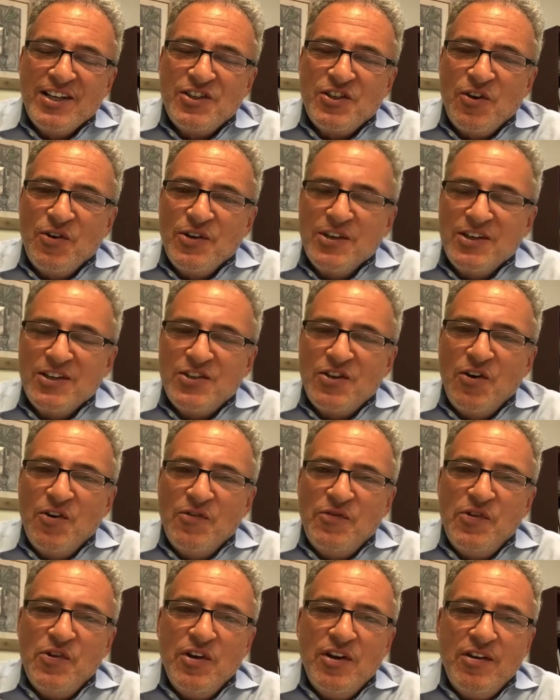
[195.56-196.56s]
So
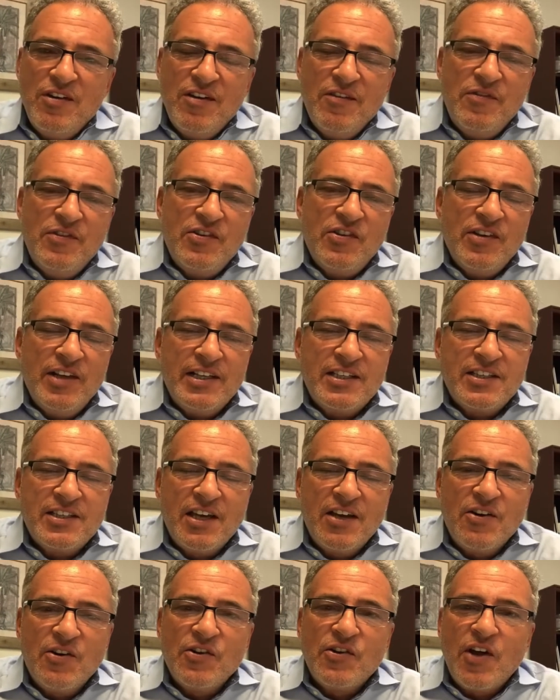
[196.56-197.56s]
let's
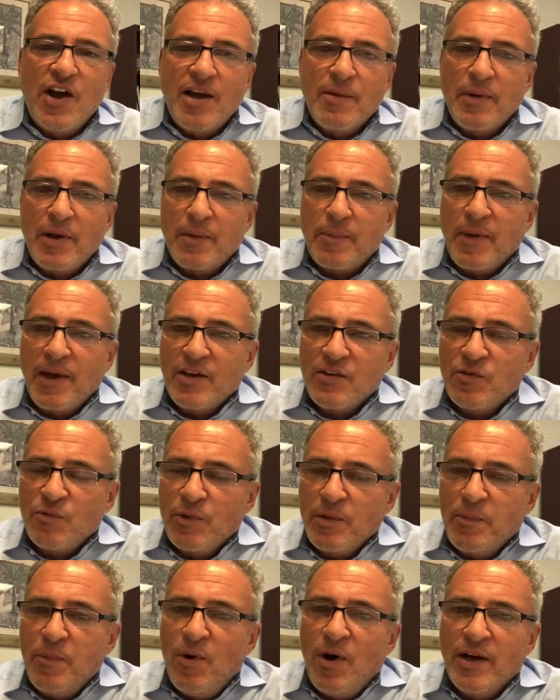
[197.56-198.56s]
say you're a diabetic patient,
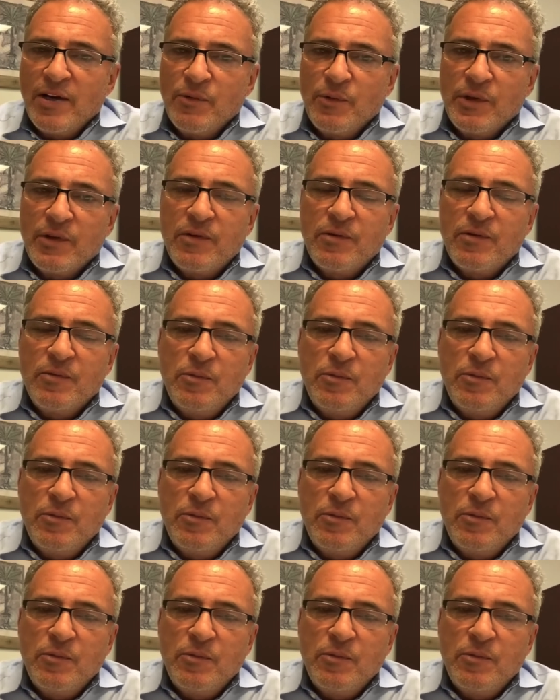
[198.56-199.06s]
we partner with